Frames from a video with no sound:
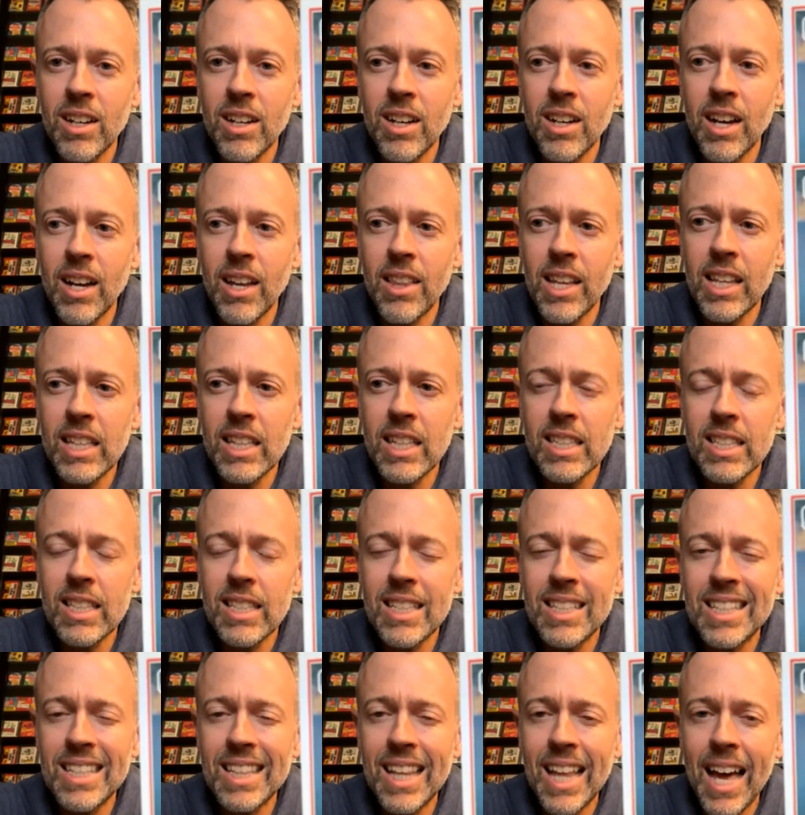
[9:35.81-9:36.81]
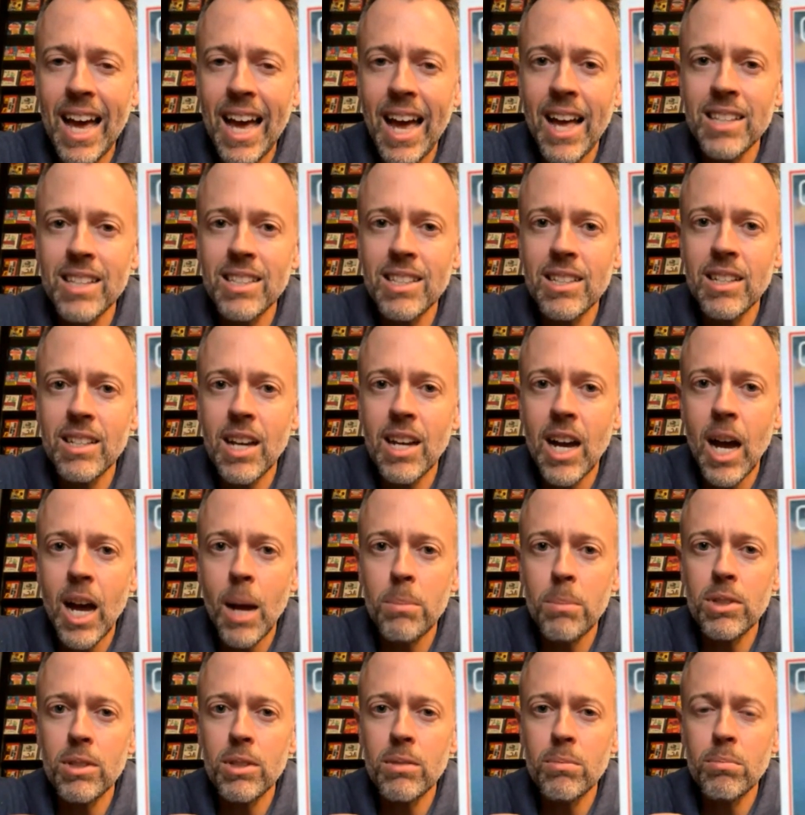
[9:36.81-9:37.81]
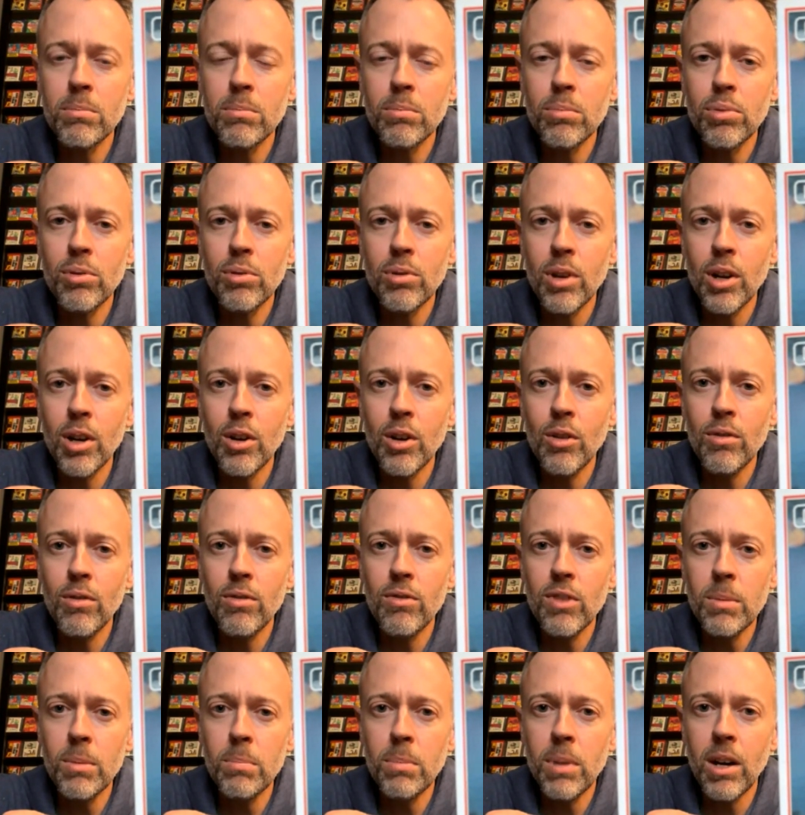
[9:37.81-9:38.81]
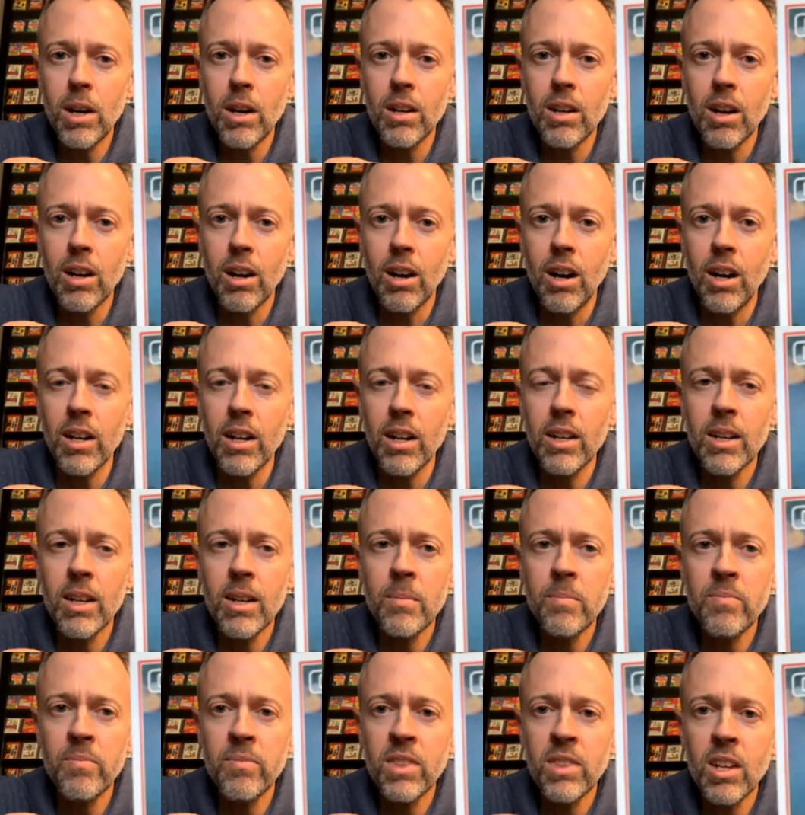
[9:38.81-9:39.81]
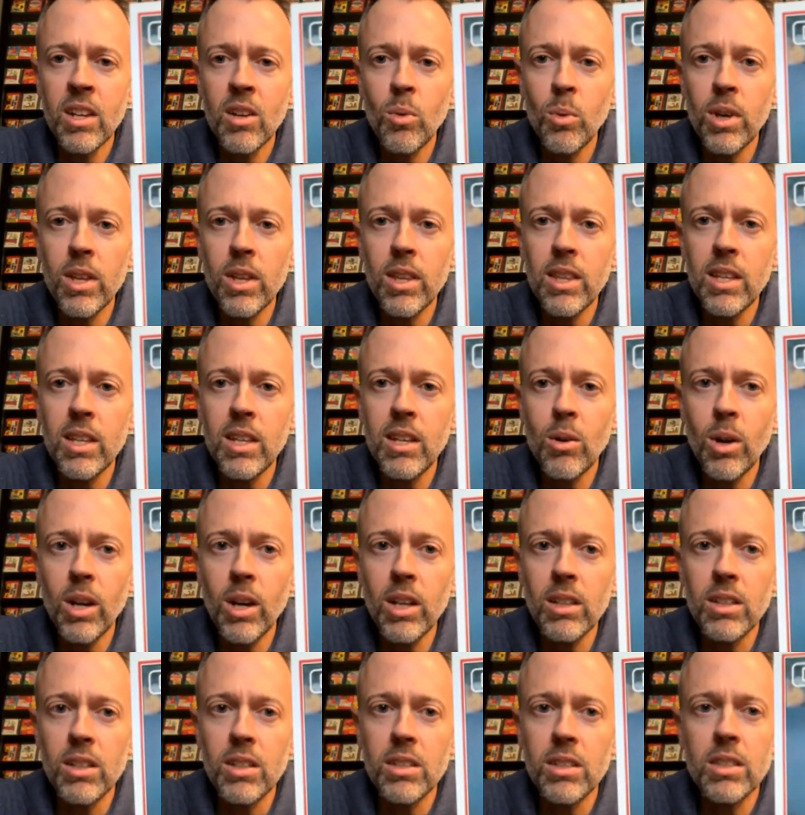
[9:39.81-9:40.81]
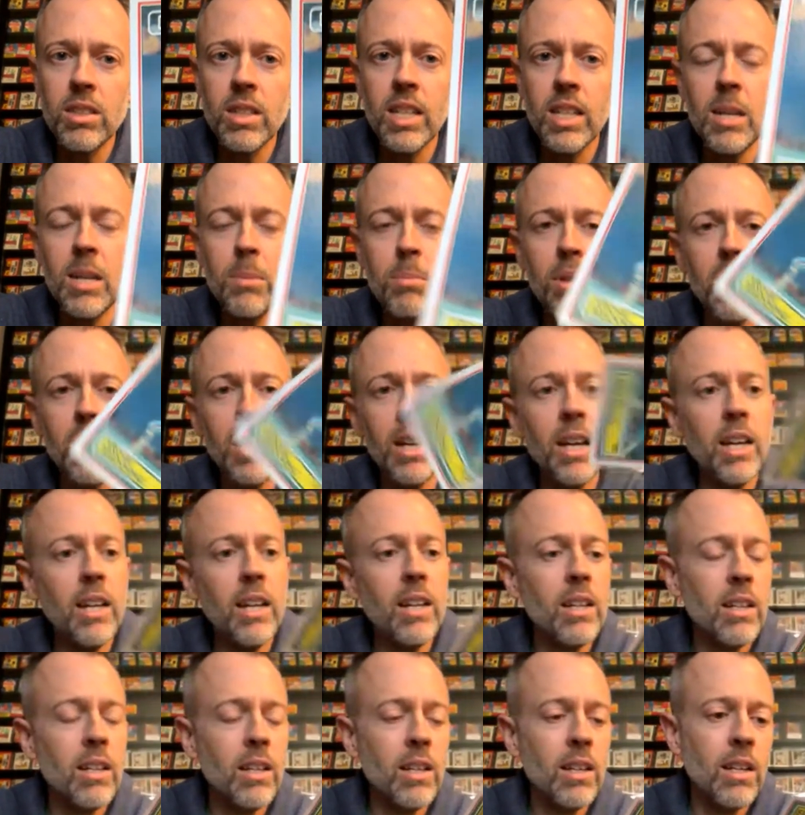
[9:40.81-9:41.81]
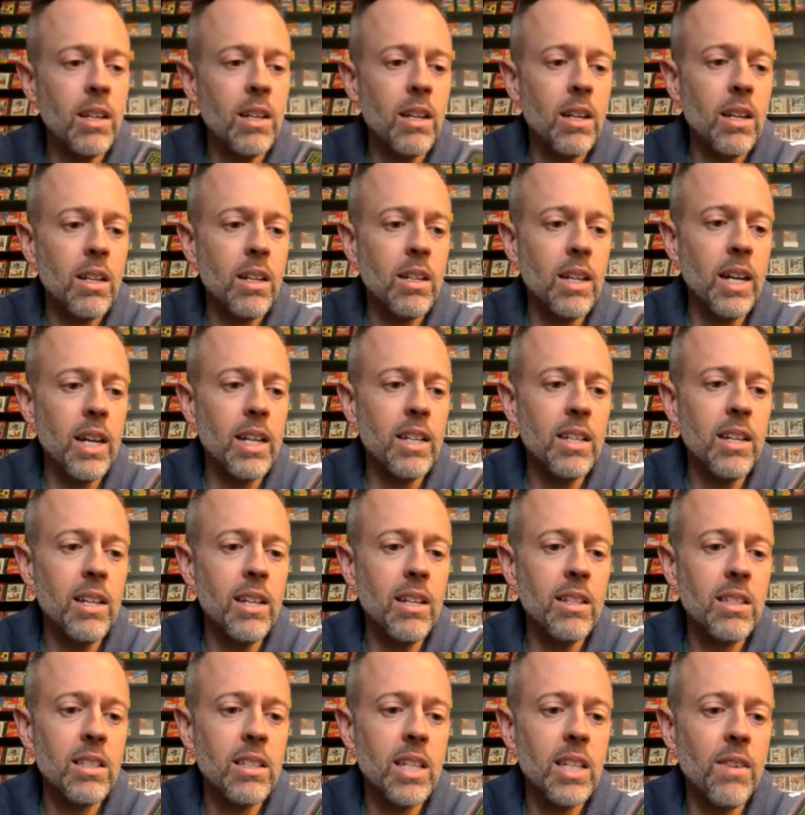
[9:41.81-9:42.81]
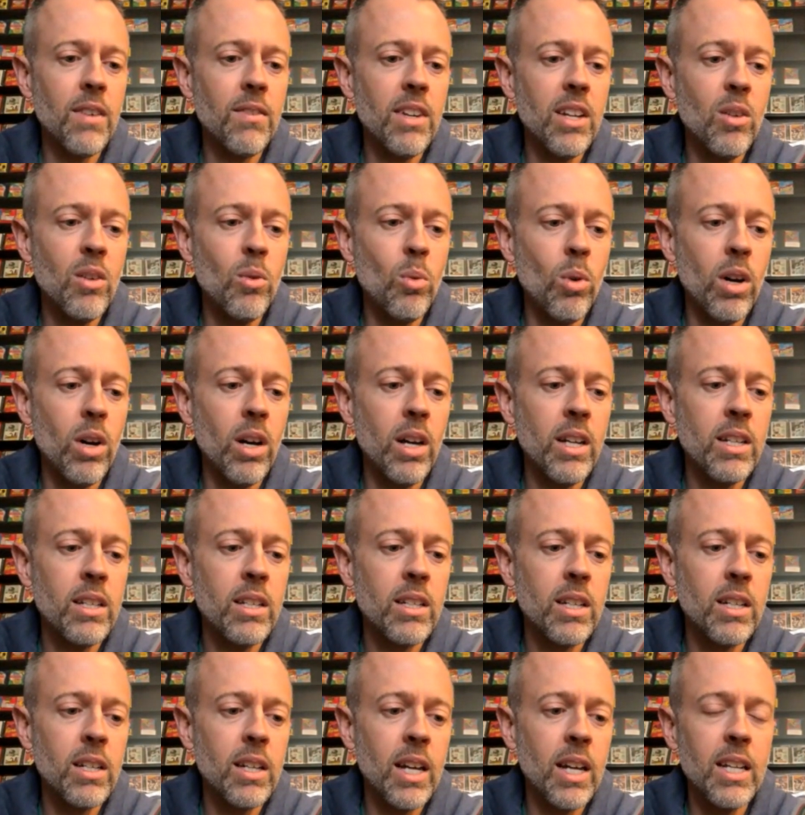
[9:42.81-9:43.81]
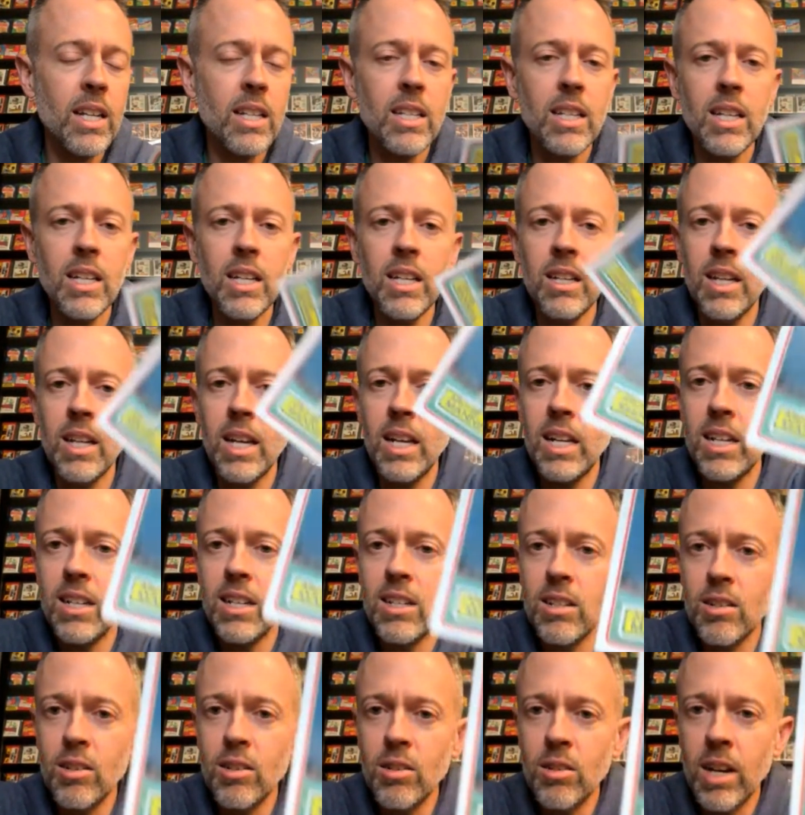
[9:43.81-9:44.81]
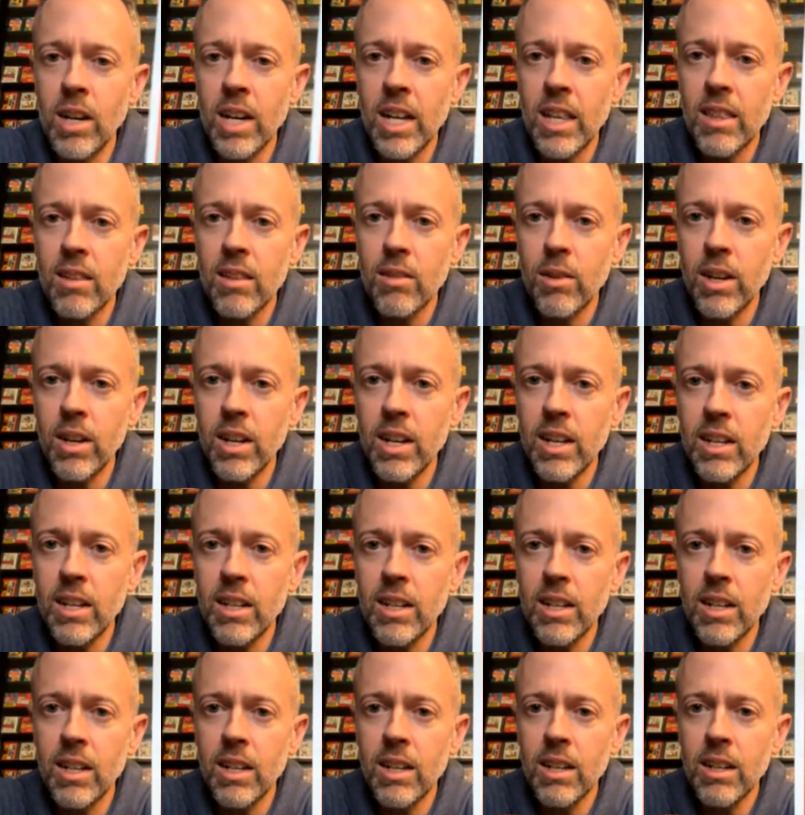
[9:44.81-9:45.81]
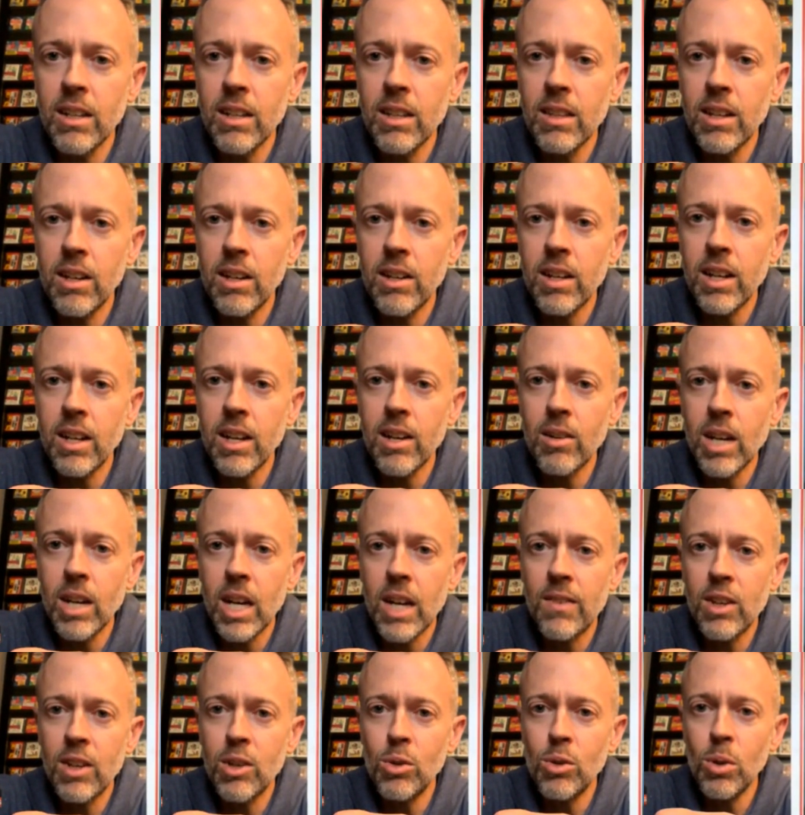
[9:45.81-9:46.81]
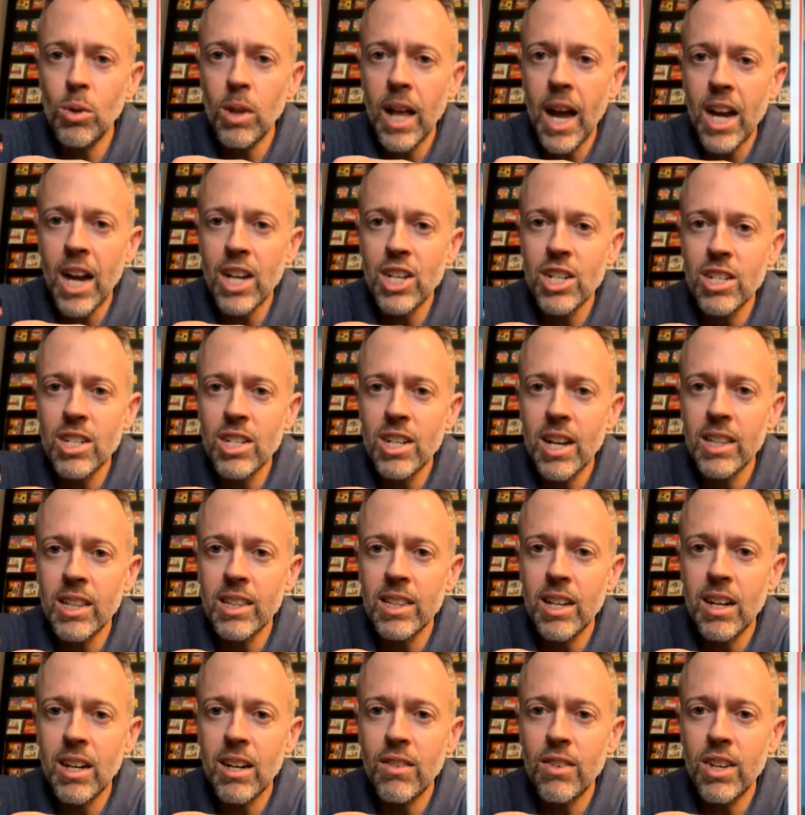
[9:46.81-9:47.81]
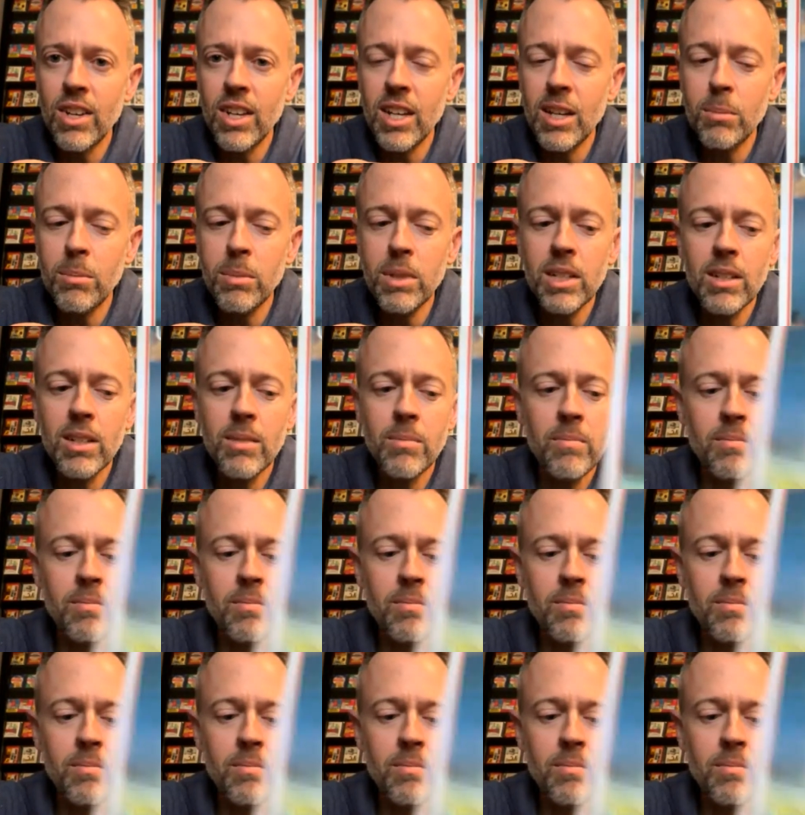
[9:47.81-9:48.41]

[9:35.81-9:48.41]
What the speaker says: I think this is his last Topps Pro football card with the Oilers, and he played 1971 to 1982 or 83, and there you go, kind of a cool action shot there of him.